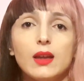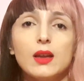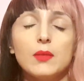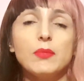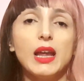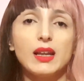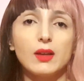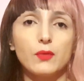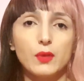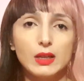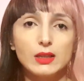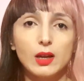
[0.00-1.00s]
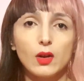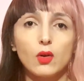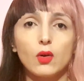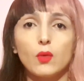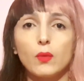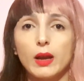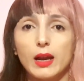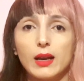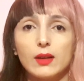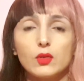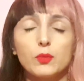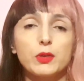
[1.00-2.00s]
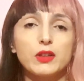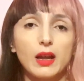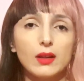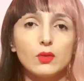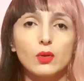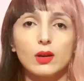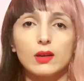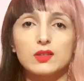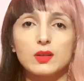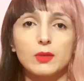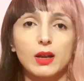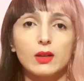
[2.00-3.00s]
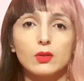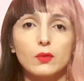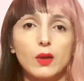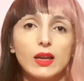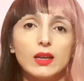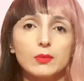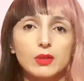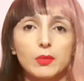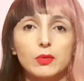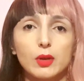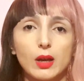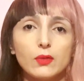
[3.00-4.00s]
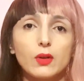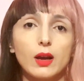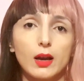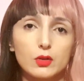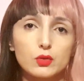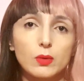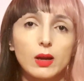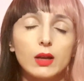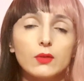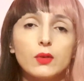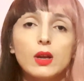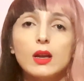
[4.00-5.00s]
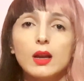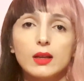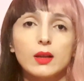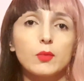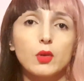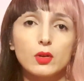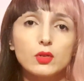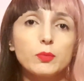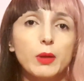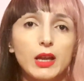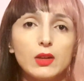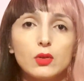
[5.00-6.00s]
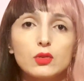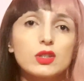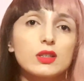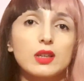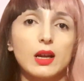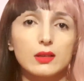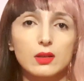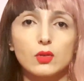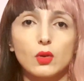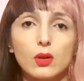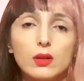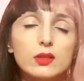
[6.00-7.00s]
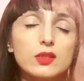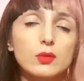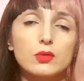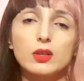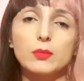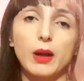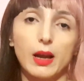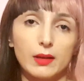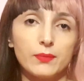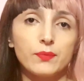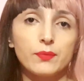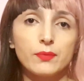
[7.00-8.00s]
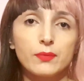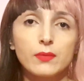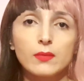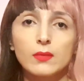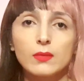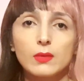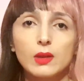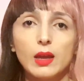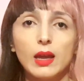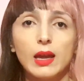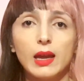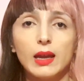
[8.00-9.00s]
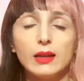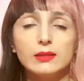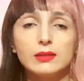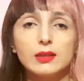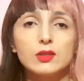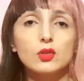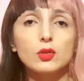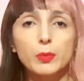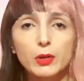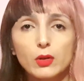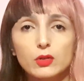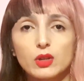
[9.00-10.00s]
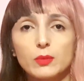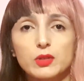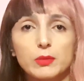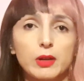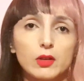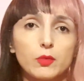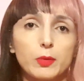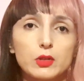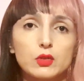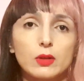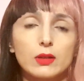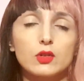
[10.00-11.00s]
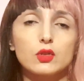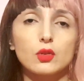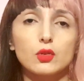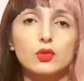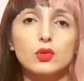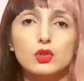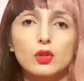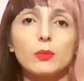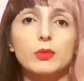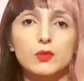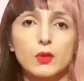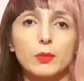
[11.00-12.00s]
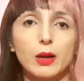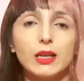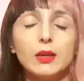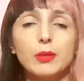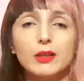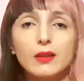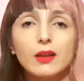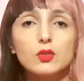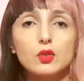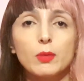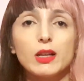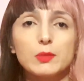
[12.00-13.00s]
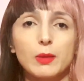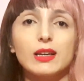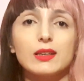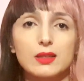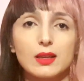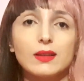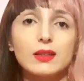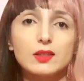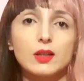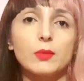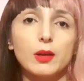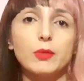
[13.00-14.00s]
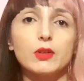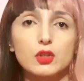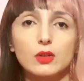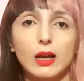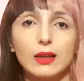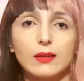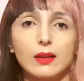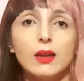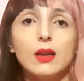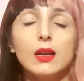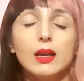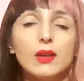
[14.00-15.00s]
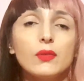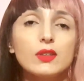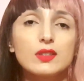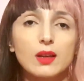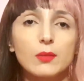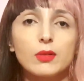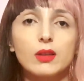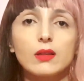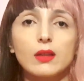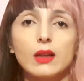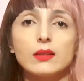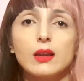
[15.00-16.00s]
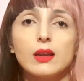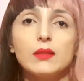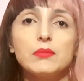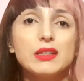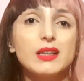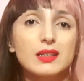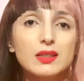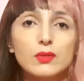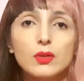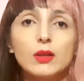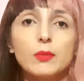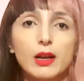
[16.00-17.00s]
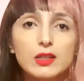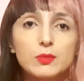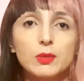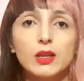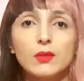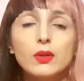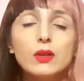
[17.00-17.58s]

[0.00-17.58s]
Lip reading: make a video where you pretend you are some kind of AMWF housewife and I'm going to pay you $600, I would say bye. And it's not because I'm some kind of person that is too snobbish for money, but it has to match my aesthetics and my personality. If it's something that it doesn't really match me, even